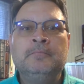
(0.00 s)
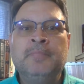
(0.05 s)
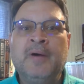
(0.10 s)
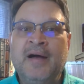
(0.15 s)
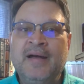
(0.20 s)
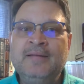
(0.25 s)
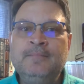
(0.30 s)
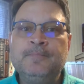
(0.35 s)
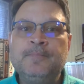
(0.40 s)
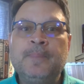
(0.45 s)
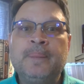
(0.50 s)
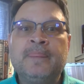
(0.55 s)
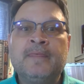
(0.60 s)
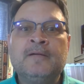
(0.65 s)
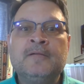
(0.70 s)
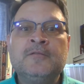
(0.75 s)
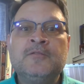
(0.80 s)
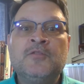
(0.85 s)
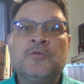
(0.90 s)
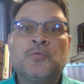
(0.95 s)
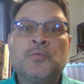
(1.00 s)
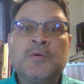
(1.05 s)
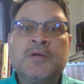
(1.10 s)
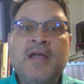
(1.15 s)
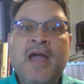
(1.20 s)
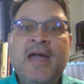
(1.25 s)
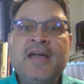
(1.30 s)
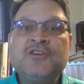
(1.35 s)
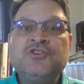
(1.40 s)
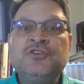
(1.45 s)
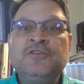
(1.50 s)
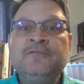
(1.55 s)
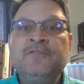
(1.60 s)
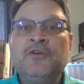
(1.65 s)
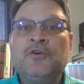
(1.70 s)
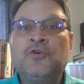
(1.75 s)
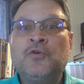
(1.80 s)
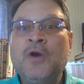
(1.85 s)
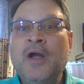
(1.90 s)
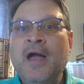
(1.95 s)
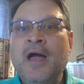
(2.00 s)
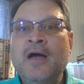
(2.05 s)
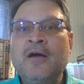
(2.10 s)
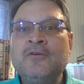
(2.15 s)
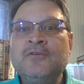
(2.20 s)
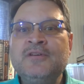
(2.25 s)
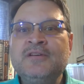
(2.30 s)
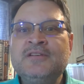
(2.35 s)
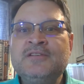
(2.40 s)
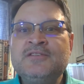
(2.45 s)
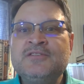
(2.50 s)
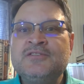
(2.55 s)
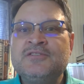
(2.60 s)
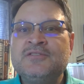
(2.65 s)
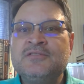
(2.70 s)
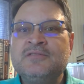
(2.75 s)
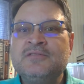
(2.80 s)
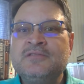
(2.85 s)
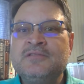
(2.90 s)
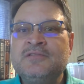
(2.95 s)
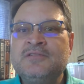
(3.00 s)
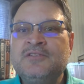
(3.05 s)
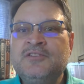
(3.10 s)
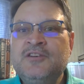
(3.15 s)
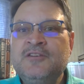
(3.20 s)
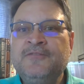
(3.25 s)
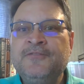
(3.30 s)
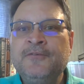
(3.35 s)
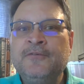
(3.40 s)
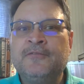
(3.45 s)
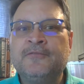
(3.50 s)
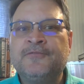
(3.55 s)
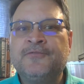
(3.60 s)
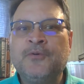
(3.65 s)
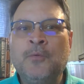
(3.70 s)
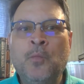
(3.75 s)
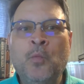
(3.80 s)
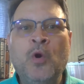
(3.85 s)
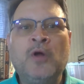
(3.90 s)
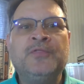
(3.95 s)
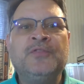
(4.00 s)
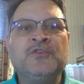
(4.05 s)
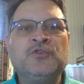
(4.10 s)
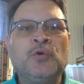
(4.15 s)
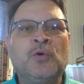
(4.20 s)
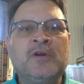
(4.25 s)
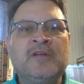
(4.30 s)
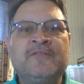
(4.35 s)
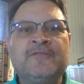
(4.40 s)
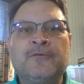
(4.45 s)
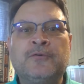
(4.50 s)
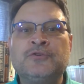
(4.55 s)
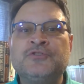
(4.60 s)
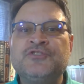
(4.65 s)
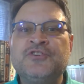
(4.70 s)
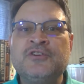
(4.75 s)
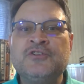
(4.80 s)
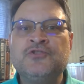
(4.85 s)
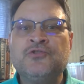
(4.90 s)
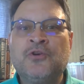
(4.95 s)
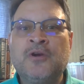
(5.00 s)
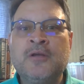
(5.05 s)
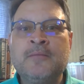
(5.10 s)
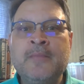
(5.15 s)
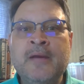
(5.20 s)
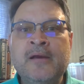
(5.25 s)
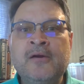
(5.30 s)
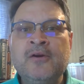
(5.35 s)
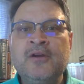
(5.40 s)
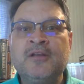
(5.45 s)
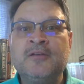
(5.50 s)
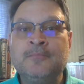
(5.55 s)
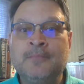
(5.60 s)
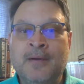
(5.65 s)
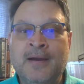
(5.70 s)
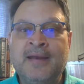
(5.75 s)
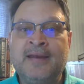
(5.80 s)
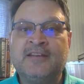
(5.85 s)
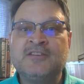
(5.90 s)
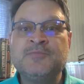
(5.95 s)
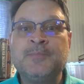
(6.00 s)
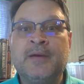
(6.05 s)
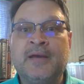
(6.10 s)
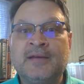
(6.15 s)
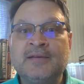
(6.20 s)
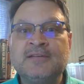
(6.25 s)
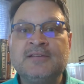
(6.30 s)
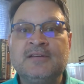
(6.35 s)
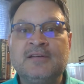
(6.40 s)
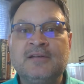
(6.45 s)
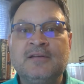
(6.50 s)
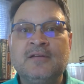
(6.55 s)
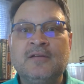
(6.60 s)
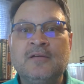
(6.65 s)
But the reaction of the crowd is different from what the 21st century American might expect.